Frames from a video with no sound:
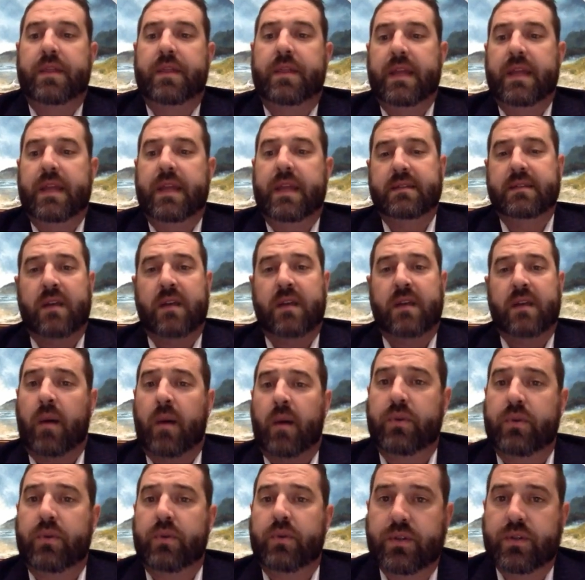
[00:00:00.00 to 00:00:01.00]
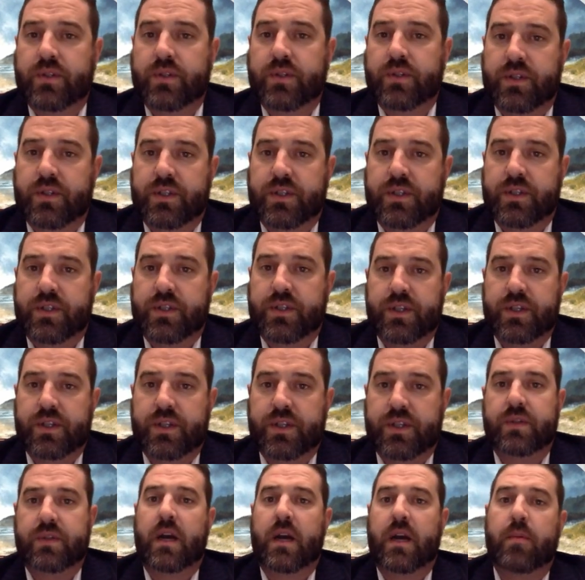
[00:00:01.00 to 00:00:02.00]
and things top realtors
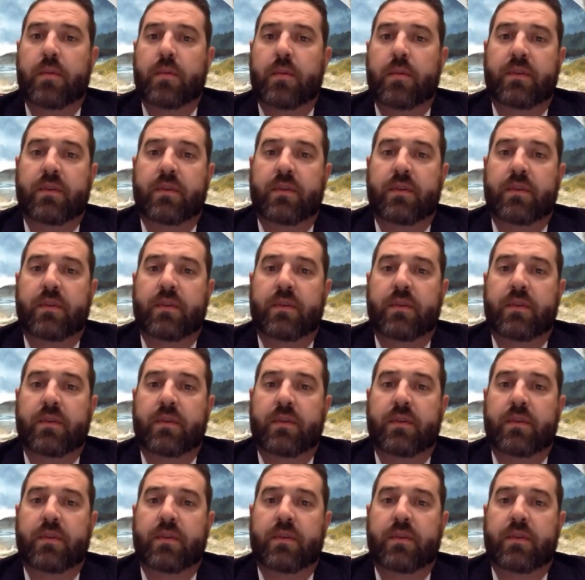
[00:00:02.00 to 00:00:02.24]
should do to